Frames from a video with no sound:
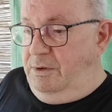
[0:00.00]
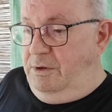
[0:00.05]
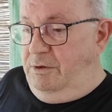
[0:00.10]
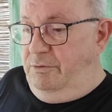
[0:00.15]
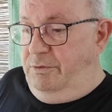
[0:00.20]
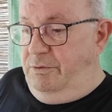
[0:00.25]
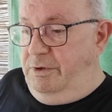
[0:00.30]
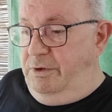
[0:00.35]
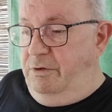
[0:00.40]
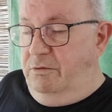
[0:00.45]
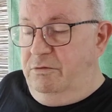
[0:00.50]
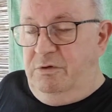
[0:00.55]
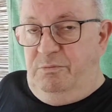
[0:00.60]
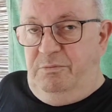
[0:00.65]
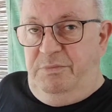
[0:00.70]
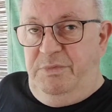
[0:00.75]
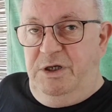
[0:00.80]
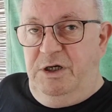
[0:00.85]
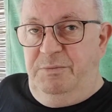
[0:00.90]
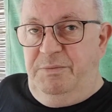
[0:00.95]
you want to know the
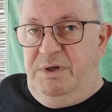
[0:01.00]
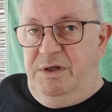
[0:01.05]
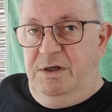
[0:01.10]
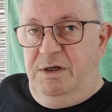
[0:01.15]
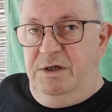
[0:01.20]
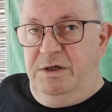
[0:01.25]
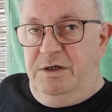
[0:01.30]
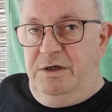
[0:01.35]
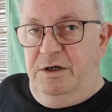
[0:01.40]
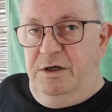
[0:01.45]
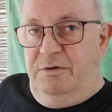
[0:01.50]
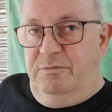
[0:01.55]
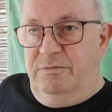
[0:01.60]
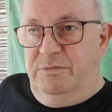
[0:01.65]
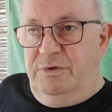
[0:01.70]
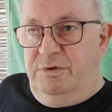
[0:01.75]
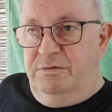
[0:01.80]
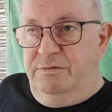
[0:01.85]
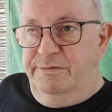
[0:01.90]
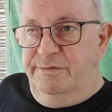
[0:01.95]
minimum income
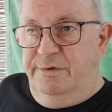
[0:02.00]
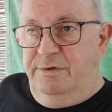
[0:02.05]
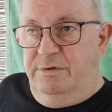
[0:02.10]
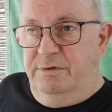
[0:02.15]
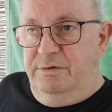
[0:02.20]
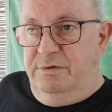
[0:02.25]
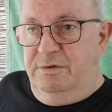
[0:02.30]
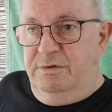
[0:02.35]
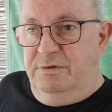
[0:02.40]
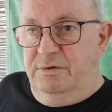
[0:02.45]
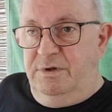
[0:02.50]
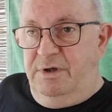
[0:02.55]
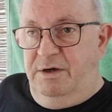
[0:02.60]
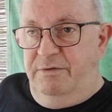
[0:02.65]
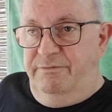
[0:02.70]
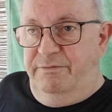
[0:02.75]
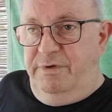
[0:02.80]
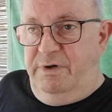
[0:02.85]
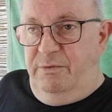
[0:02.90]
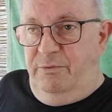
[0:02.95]
to
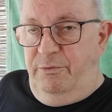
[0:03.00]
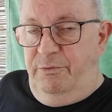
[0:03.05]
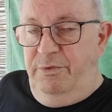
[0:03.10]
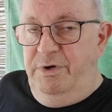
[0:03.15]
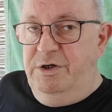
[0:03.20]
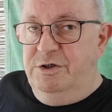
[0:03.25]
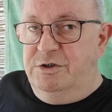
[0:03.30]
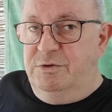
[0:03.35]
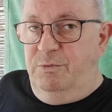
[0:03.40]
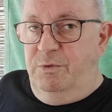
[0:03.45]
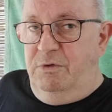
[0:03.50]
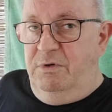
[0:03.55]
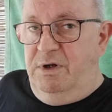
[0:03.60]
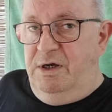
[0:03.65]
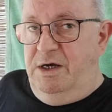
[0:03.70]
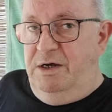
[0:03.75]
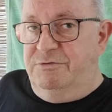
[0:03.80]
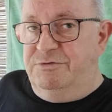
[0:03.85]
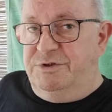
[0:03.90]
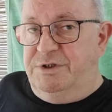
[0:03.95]
have a reasonable
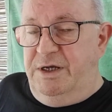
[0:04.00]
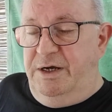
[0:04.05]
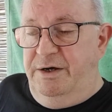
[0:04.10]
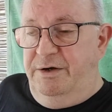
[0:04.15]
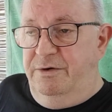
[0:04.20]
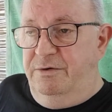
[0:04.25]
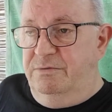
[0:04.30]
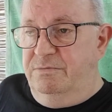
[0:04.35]
lifestyle.